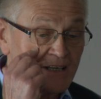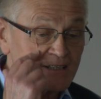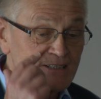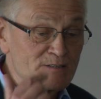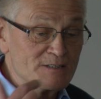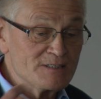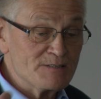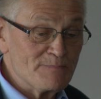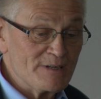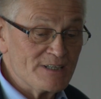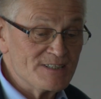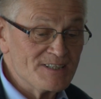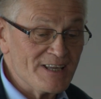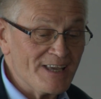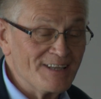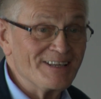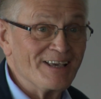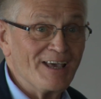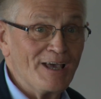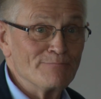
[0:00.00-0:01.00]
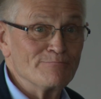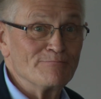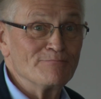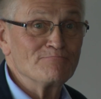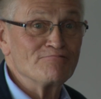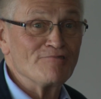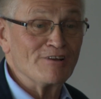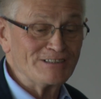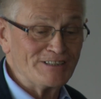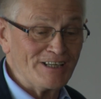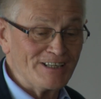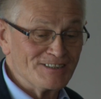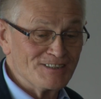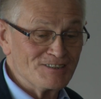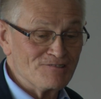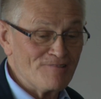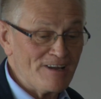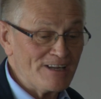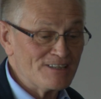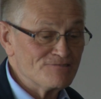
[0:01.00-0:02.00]
as has been said. I'm Projects
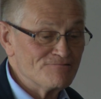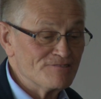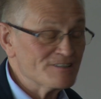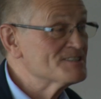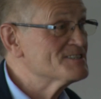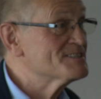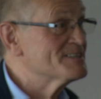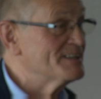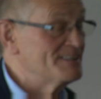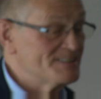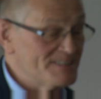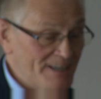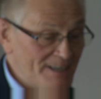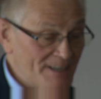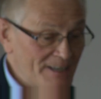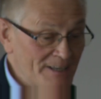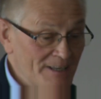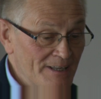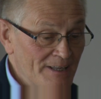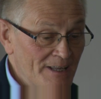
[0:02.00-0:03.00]
Director at C-Tec.